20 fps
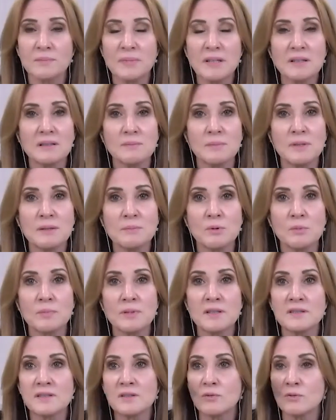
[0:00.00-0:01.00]
people
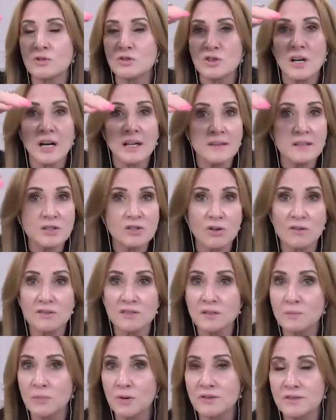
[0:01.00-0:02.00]
pleasing or trying the
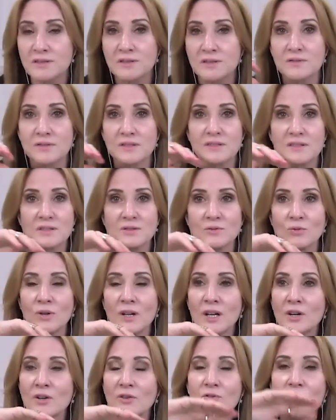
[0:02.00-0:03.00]
toxic positivity or
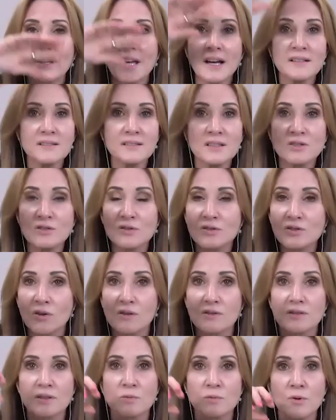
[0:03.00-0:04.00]
reacting to
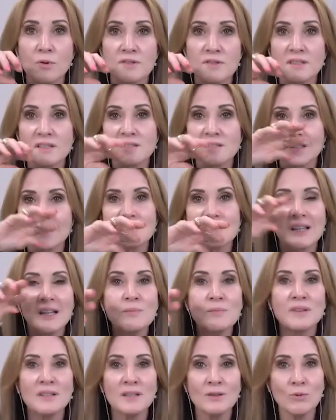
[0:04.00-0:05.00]
toxic words and it's the
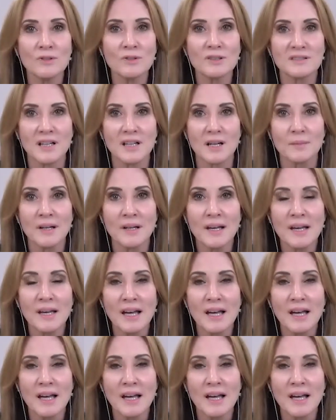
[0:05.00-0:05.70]
same thing all the time